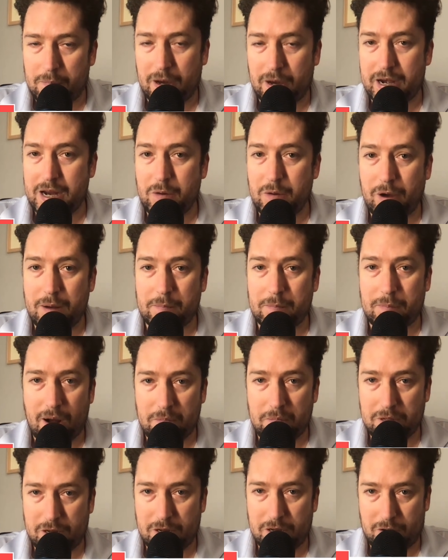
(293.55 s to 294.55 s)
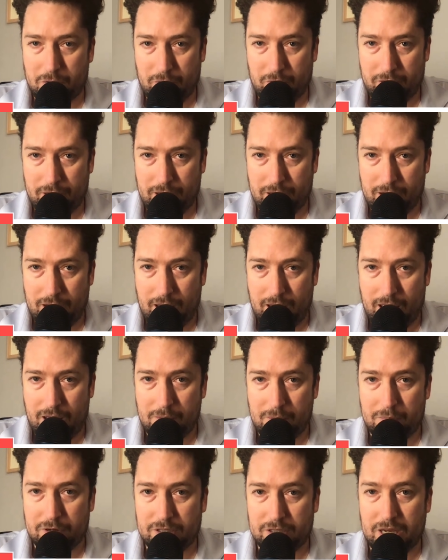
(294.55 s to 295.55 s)
But he went public with it
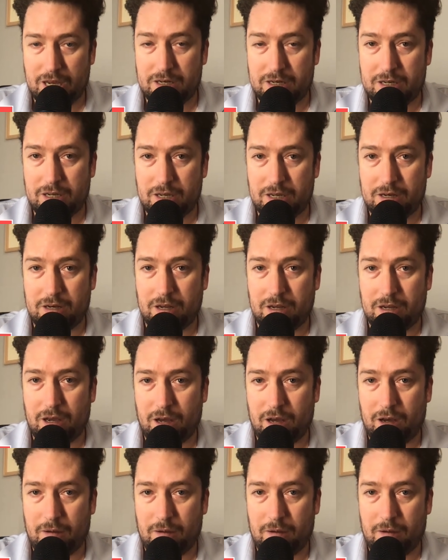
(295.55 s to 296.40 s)
and presented